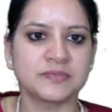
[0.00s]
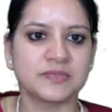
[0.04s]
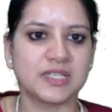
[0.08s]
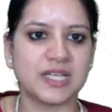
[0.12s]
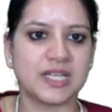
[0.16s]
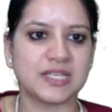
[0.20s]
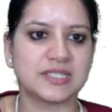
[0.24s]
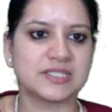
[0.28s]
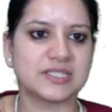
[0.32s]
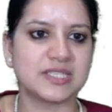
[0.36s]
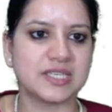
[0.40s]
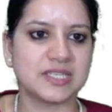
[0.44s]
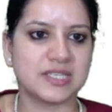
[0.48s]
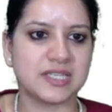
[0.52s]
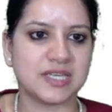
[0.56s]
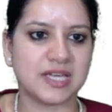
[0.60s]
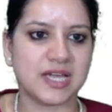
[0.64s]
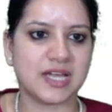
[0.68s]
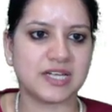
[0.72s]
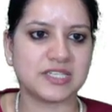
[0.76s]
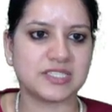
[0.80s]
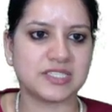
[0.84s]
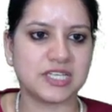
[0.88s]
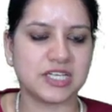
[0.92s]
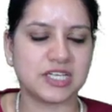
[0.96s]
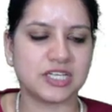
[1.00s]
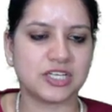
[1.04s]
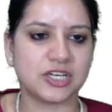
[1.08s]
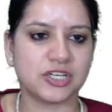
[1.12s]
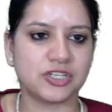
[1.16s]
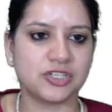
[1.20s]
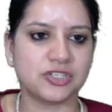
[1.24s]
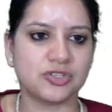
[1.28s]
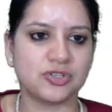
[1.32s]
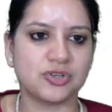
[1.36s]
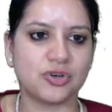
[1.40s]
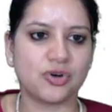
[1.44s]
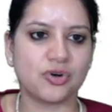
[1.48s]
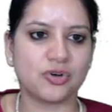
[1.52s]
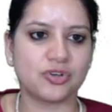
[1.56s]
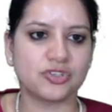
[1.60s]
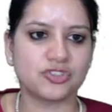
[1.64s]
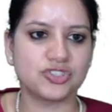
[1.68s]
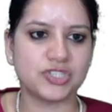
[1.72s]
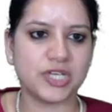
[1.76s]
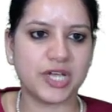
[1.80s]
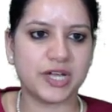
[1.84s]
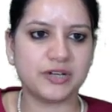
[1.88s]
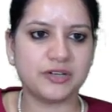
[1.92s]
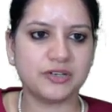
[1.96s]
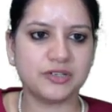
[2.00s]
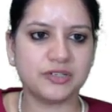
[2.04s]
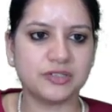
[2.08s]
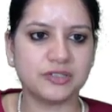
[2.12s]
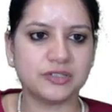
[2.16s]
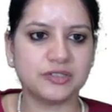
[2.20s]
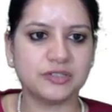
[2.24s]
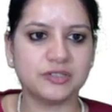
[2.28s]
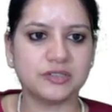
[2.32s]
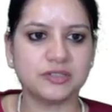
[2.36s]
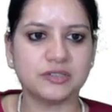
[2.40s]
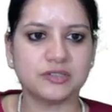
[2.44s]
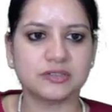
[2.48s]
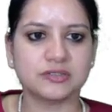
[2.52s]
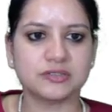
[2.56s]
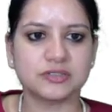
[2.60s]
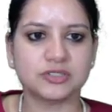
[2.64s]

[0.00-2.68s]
let's say they had taken your gender,